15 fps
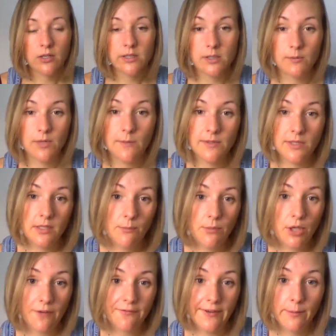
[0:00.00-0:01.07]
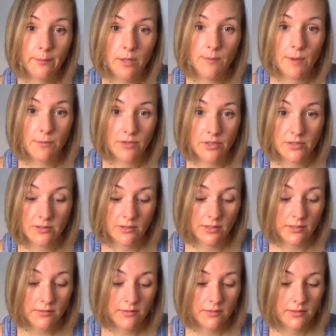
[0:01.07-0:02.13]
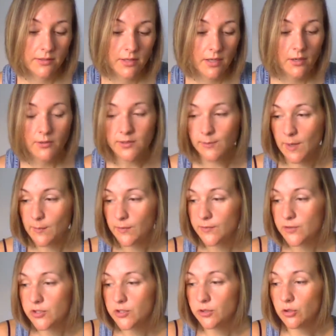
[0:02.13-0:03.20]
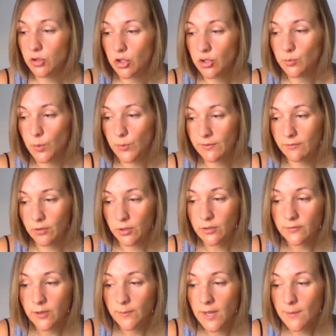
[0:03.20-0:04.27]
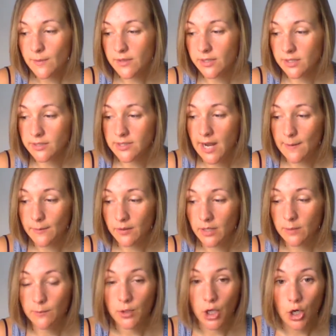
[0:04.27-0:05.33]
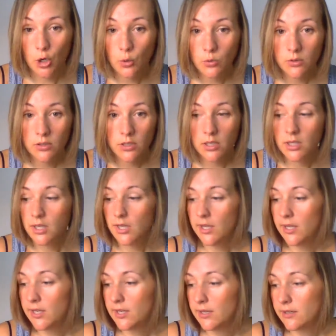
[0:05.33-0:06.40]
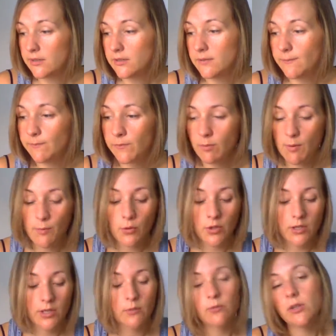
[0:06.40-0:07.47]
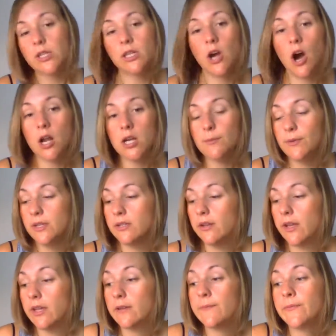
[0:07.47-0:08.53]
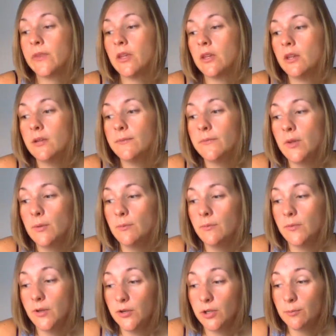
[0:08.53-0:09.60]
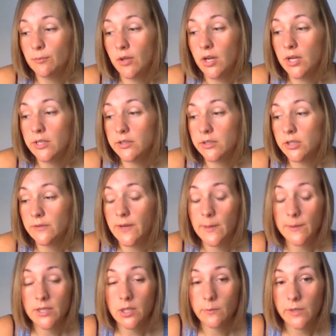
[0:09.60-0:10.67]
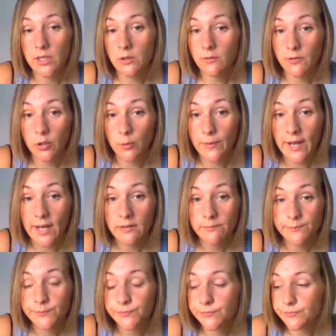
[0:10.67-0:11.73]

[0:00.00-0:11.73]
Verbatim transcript: because sometimes it can be our family members. And sometimes we've just learned what we've learned from them, and then it's time to let them go. And people can get really caught up in, like, they're your blood, they're your family, and they'll make you feel bad.